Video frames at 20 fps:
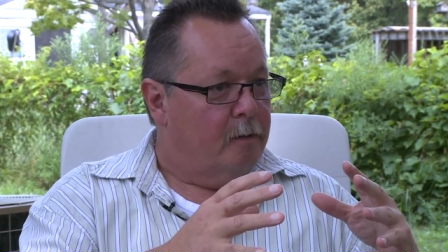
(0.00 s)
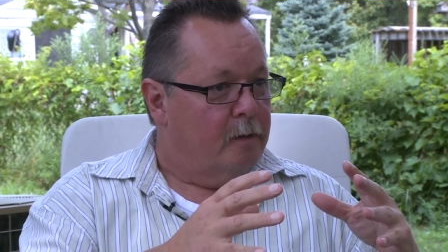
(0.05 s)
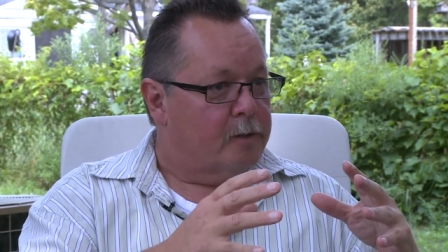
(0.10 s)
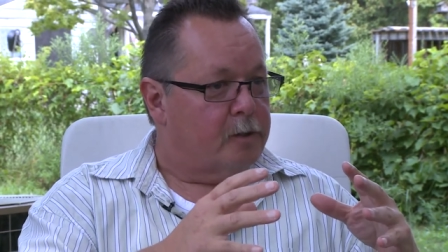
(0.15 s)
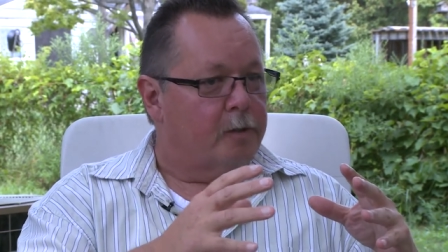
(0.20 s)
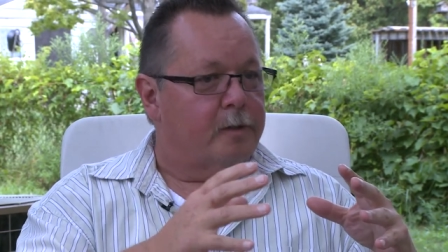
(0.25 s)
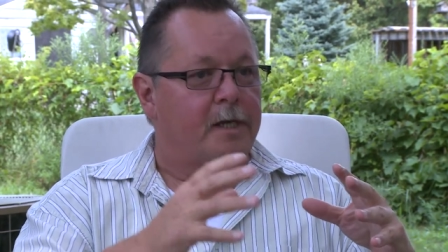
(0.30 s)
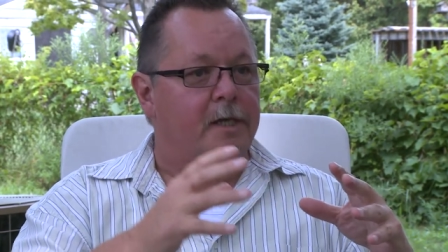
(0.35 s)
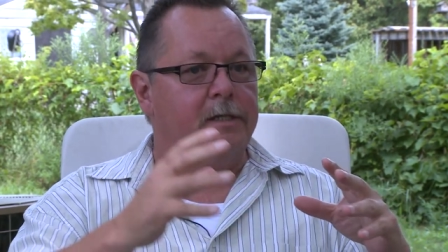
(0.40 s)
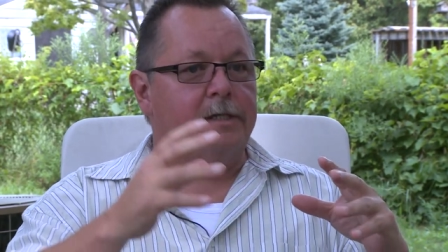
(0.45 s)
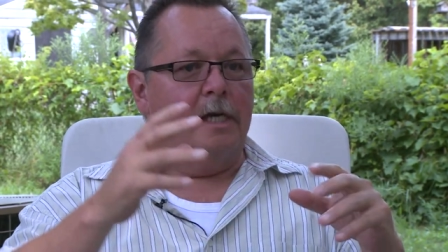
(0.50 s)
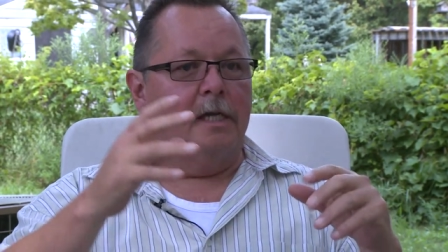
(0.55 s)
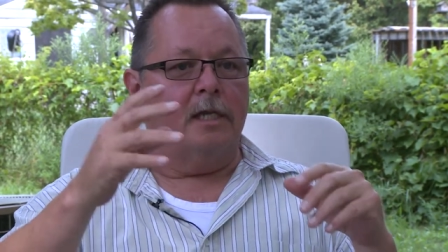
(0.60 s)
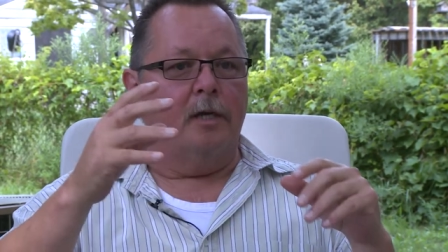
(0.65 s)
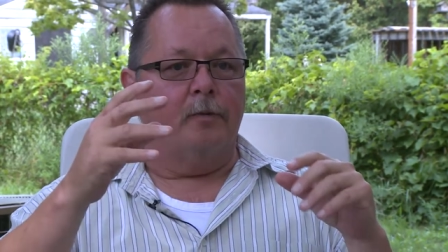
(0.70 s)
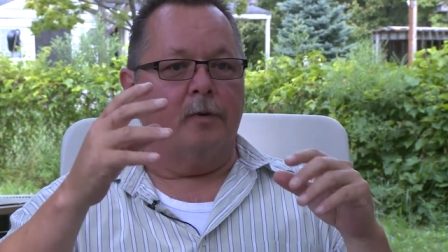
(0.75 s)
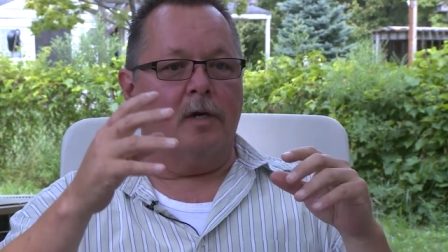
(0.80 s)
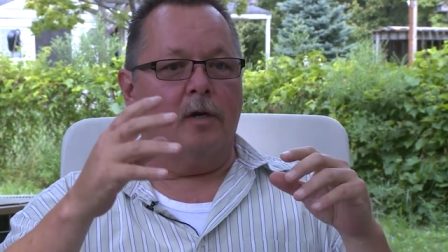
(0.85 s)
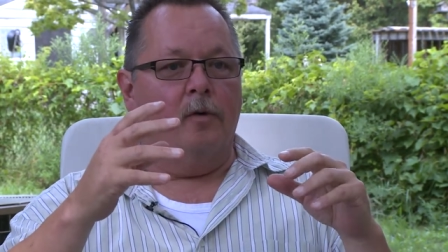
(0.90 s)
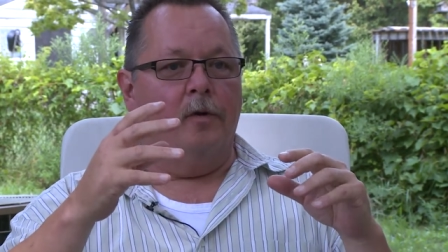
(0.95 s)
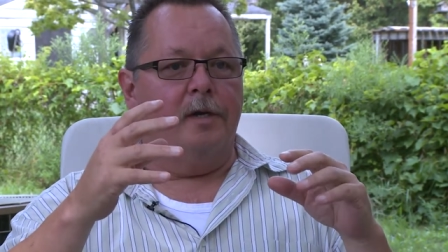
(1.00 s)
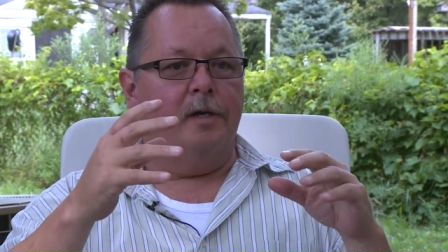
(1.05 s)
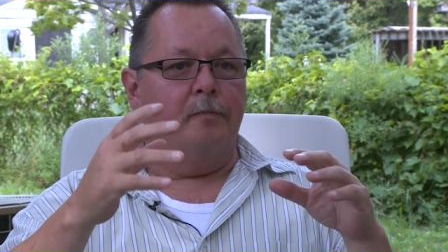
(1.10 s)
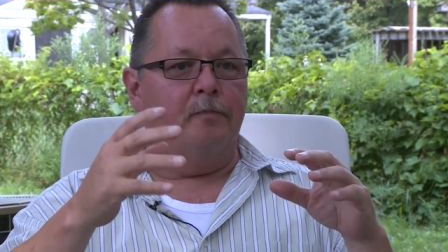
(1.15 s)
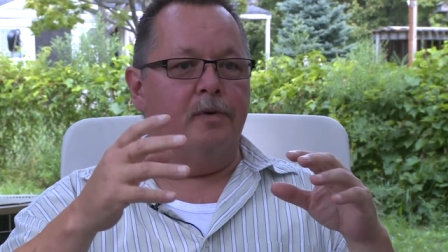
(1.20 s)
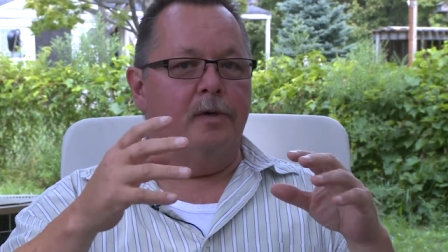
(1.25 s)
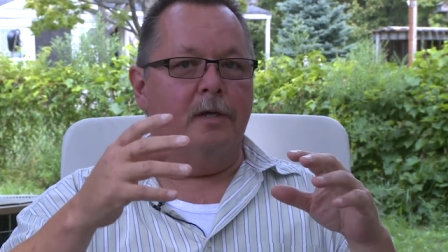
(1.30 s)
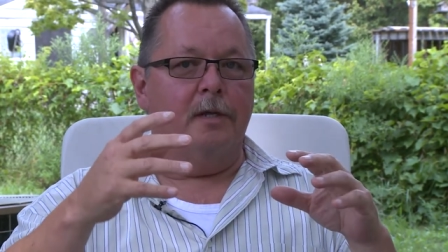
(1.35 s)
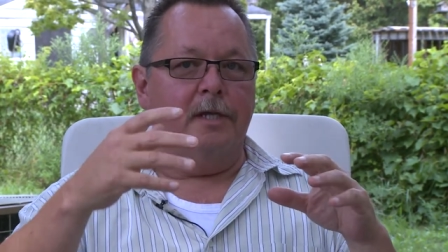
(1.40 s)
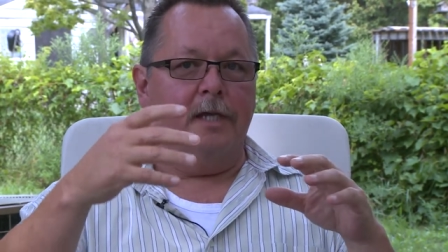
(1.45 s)
So they said they were going to
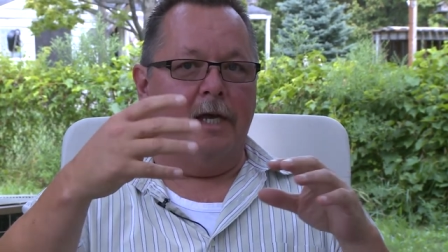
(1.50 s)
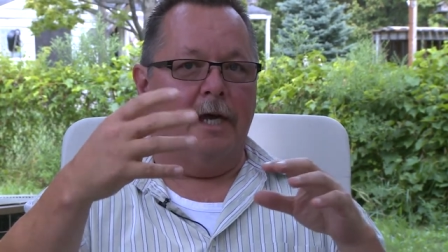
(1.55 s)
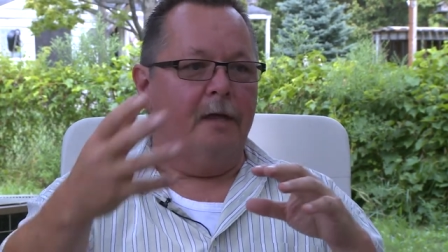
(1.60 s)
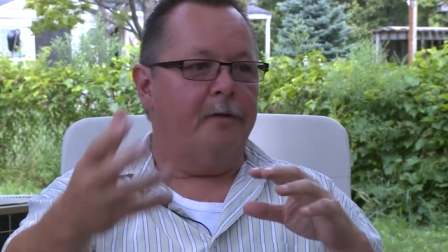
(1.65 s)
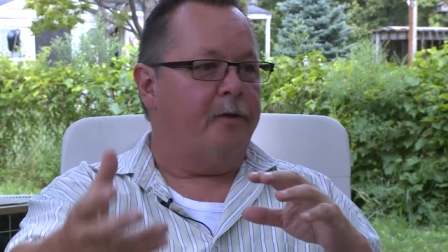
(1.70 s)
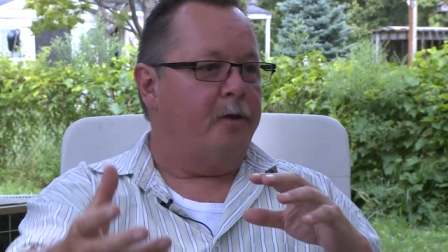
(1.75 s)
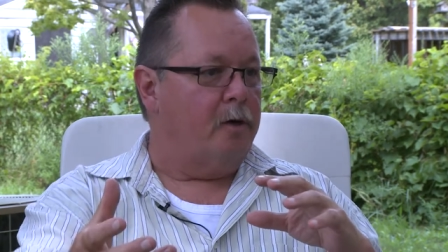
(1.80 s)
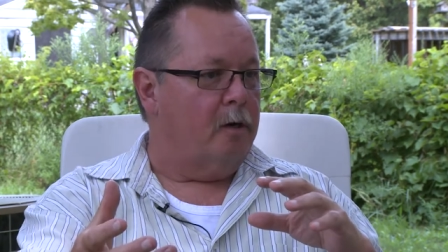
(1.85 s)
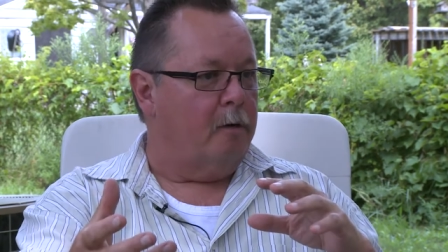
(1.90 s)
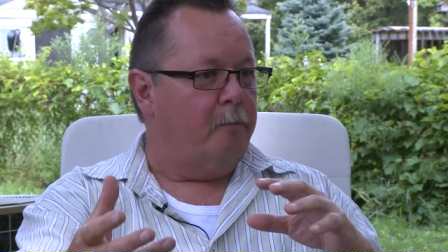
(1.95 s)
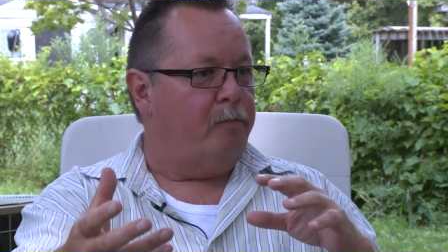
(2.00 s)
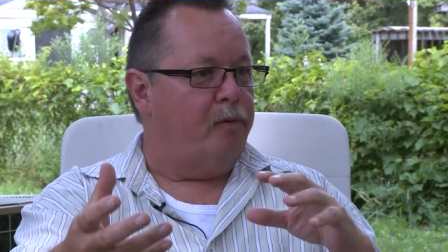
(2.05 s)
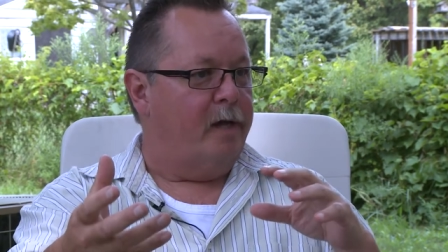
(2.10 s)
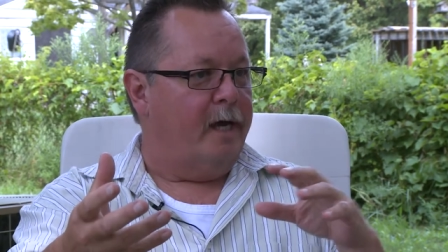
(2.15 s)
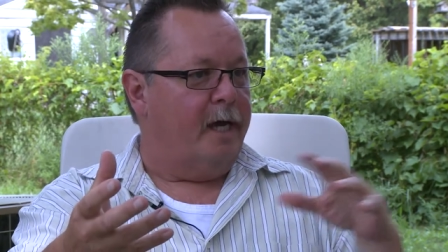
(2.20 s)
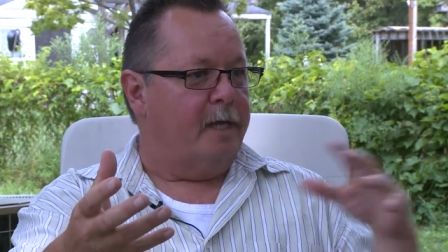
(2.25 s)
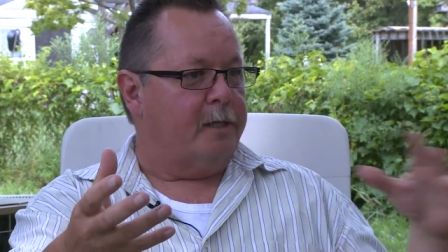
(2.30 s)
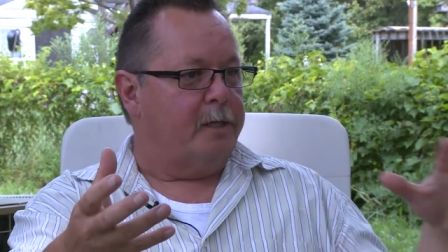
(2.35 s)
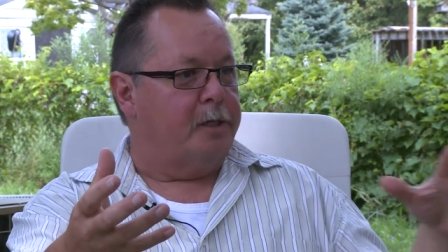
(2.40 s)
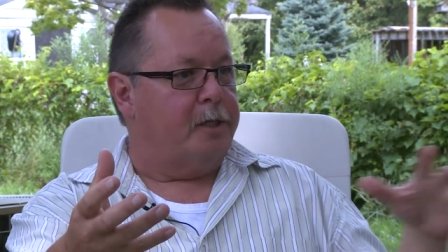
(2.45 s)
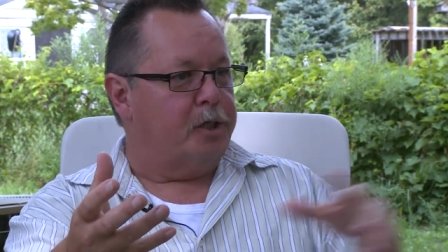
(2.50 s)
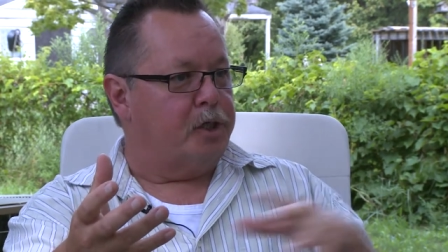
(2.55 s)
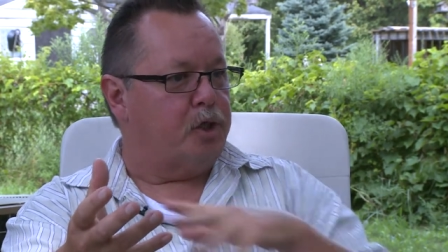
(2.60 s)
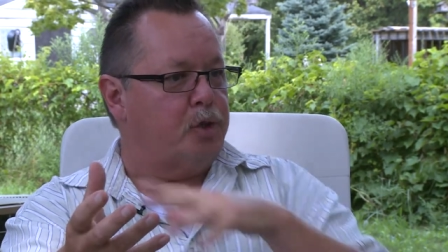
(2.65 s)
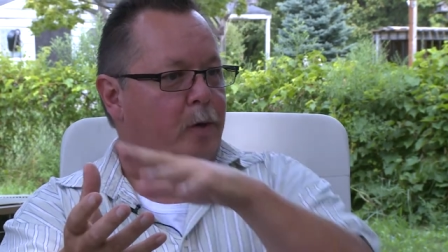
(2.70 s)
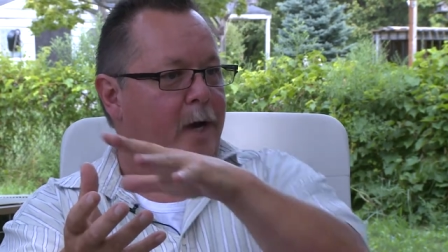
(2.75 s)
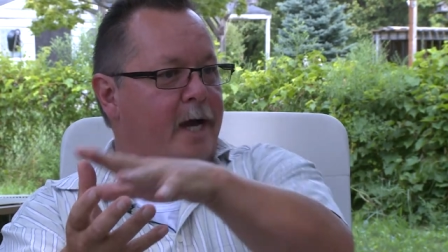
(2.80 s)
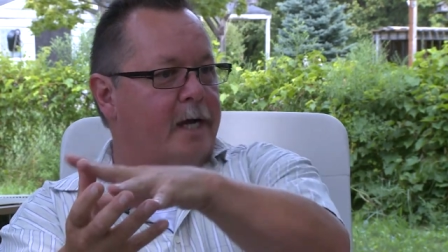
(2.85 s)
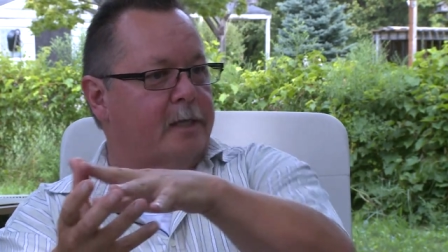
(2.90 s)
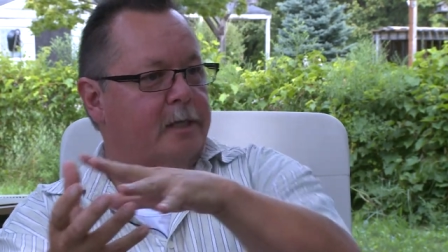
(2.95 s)
build the ethanol plant to
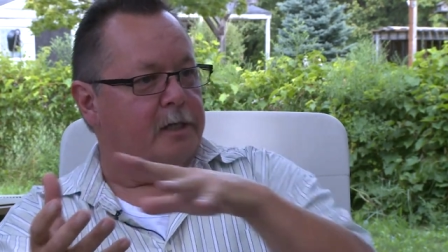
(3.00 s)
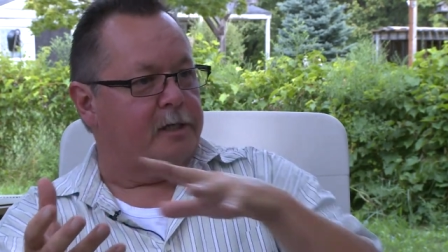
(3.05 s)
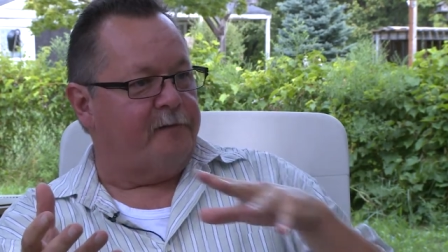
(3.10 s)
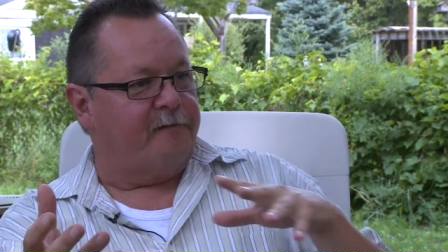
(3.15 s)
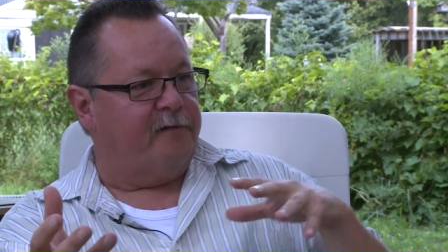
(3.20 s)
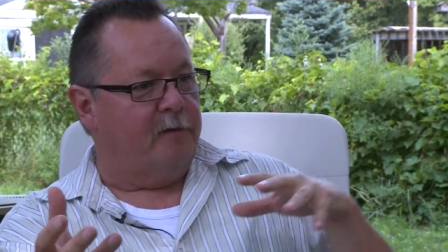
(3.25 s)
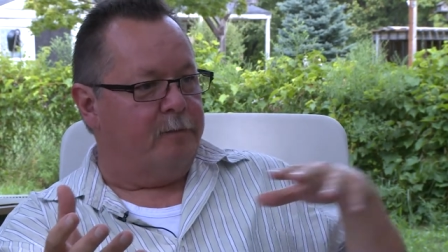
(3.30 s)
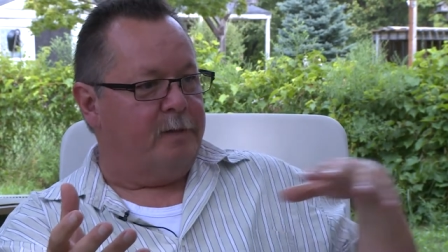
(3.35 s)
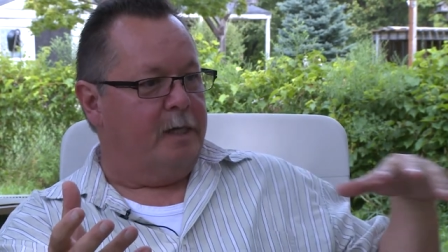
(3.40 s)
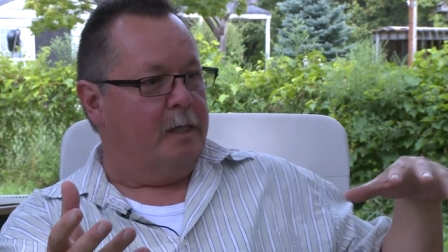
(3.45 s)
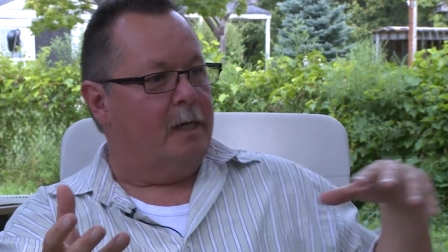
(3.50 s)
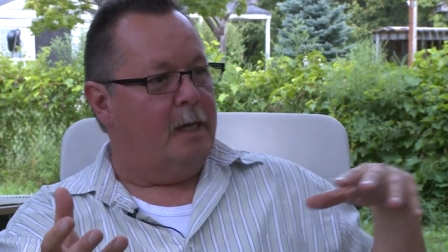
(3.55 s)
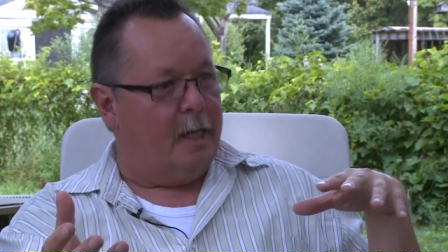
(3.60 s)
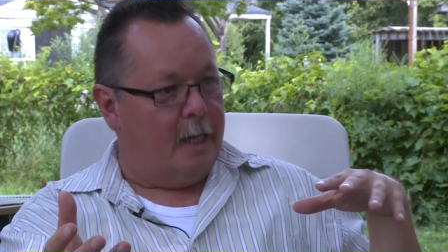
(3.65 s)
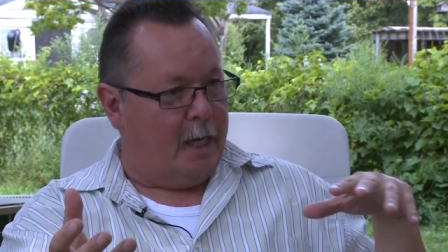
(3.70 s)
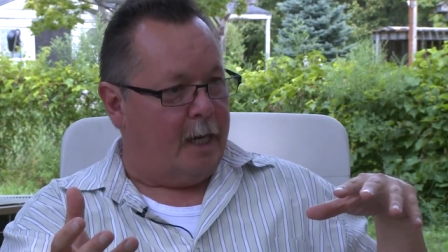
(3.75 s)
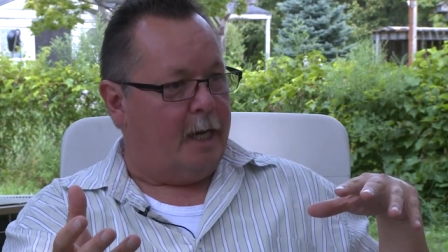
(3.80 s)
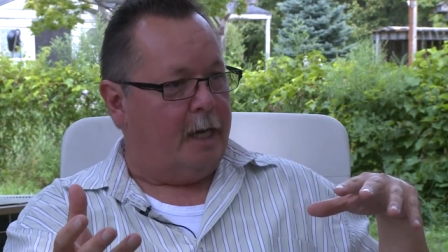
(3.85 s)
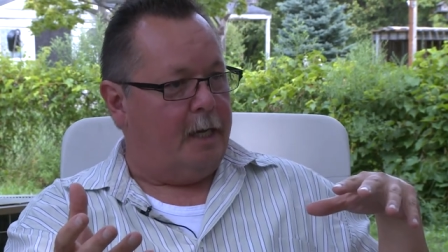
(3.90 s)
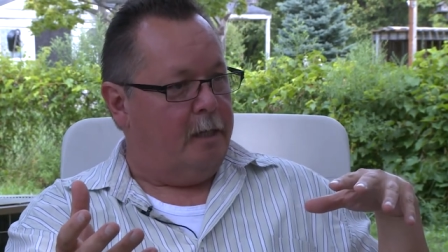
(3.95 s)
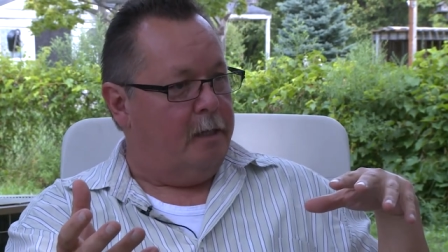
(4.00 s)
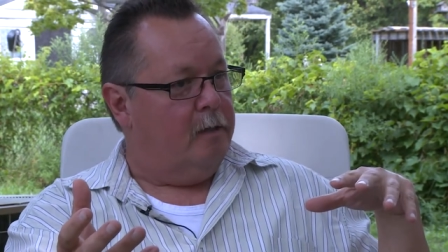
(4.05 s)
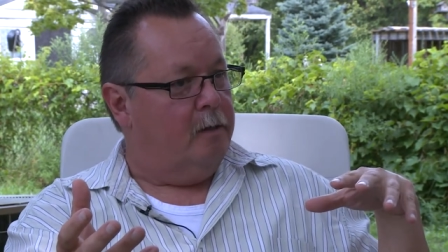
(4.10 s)
distract us from the lie.